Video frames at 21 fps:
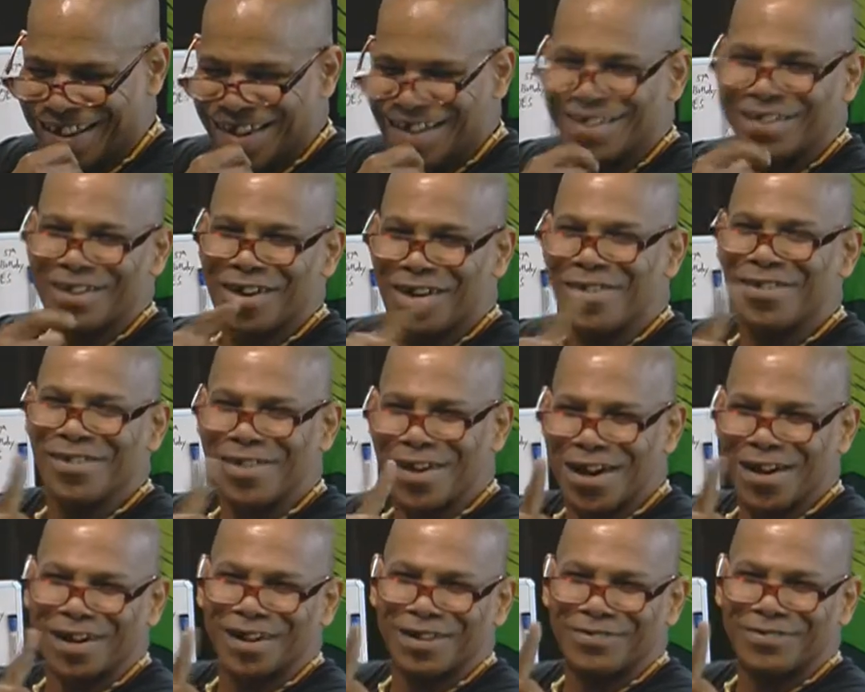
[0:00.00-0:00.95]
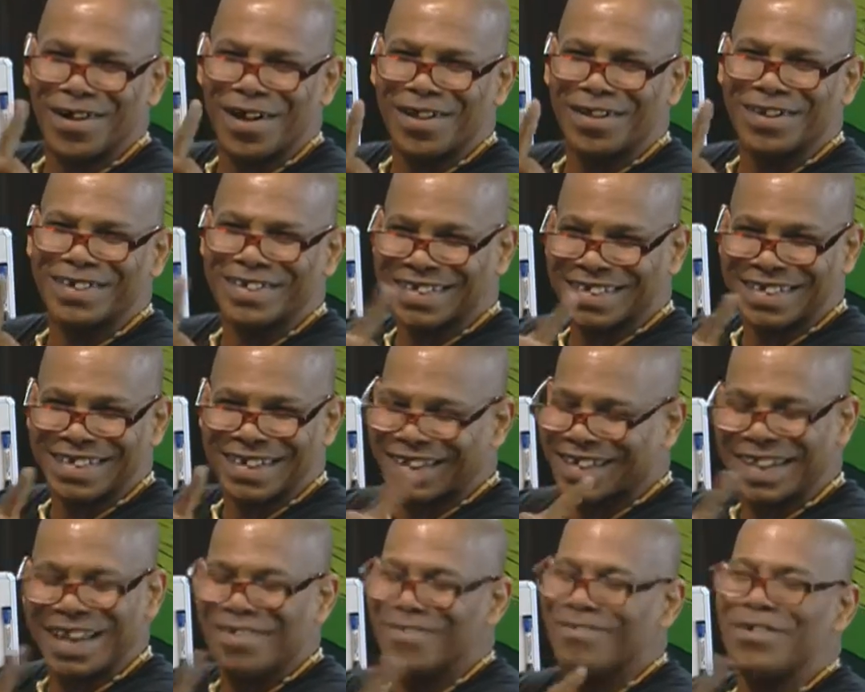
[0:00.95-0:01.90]
No longer
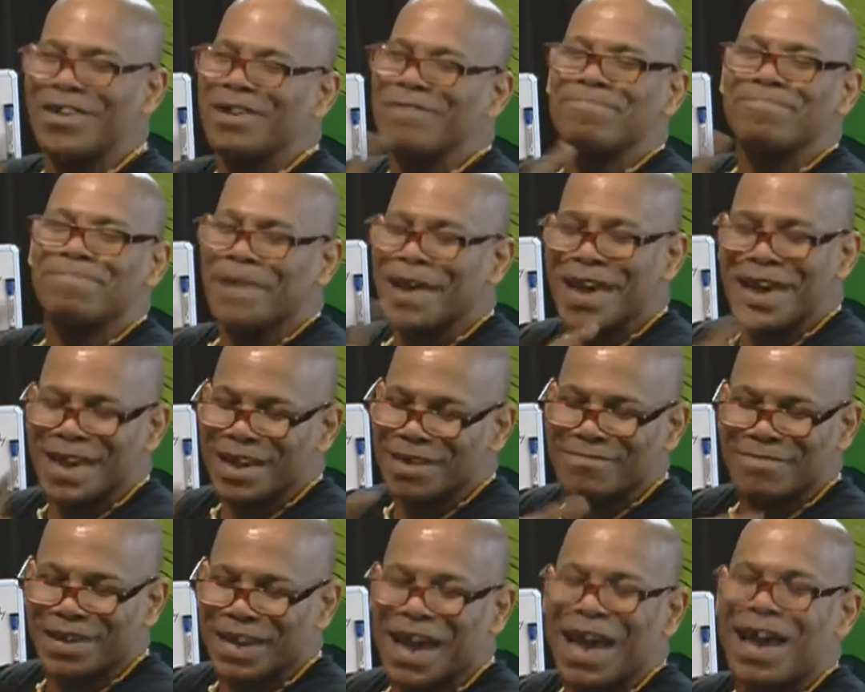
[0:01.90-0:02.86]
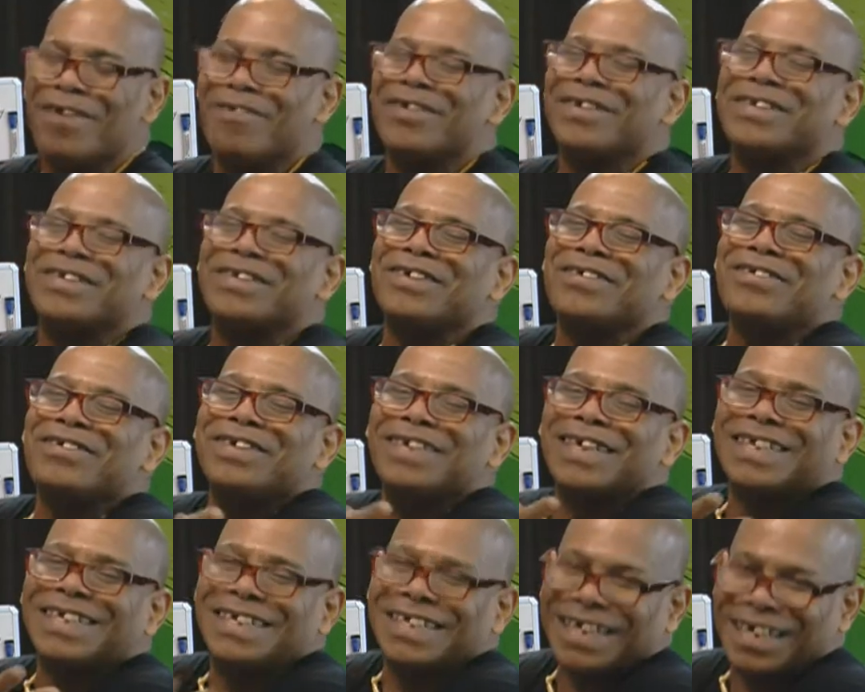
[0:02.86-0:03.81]
volunteer. They weren't paying me. I was doing
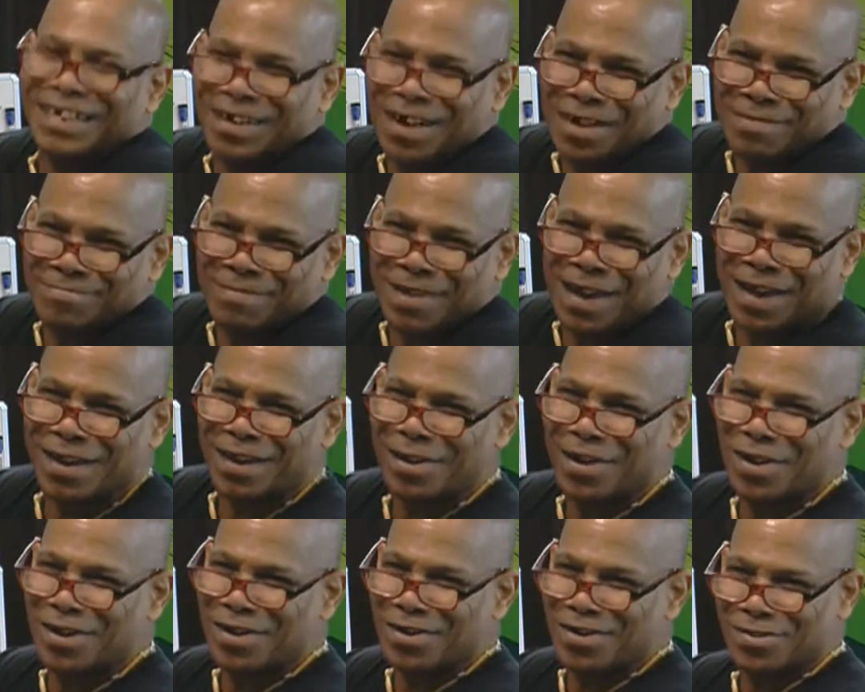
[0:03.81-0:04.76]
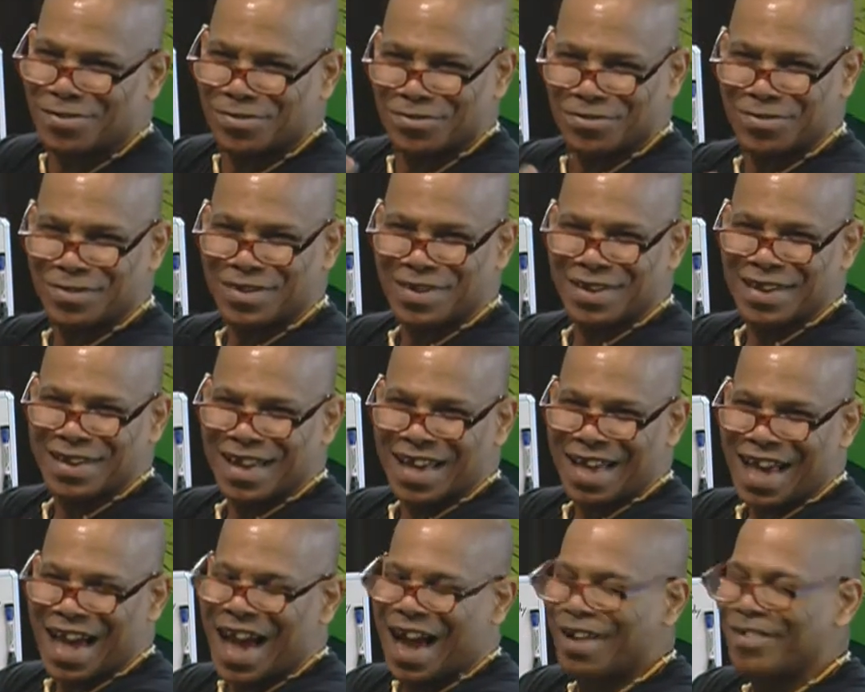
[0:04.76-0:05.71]
this shit on my own.
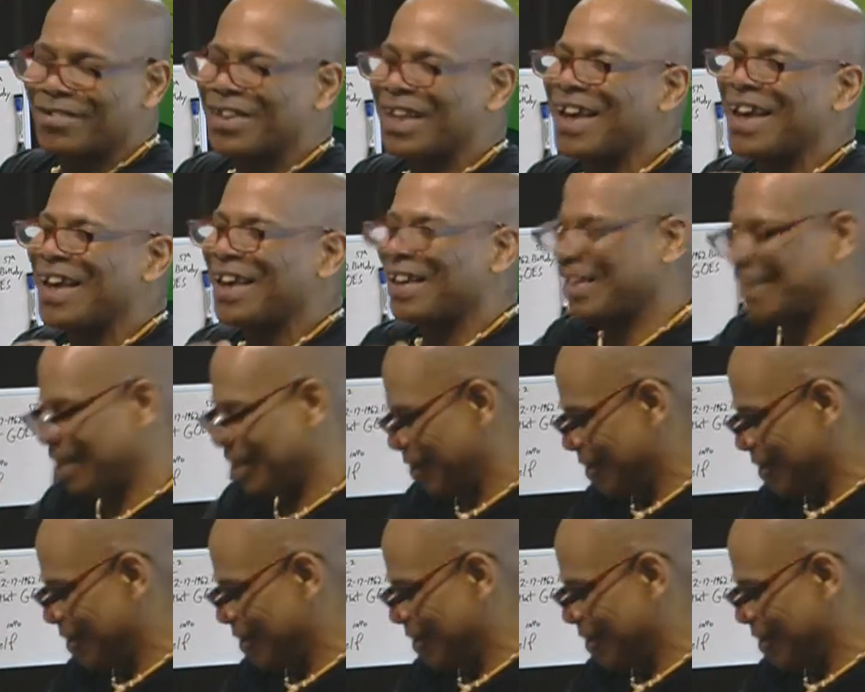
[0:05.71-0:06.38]
I had,